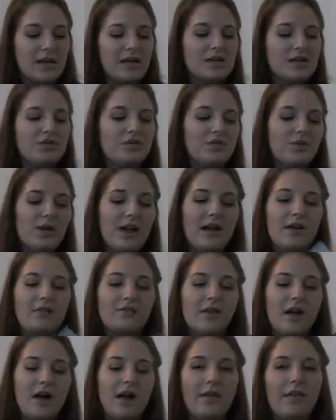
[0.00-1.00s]
is you do
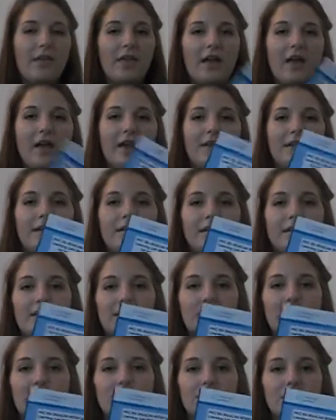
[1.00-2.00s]
have the online
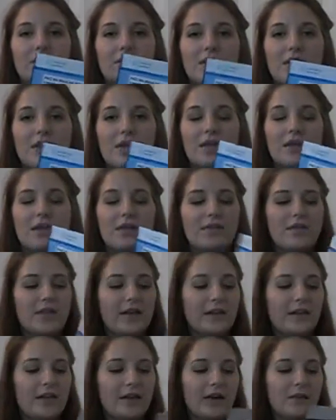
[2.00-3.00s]
little
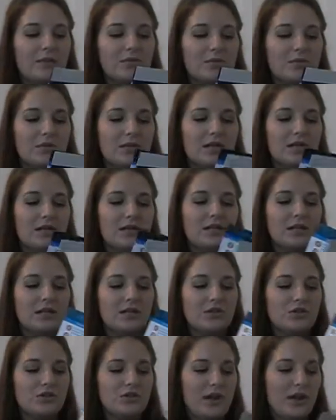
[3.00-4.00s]
thing that comes with it and
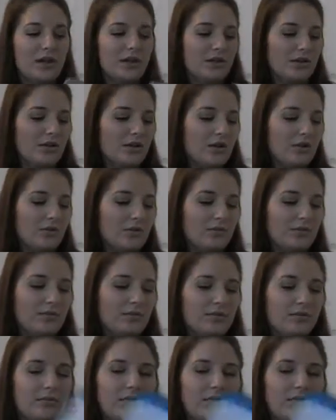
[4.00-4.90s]
tells you how to,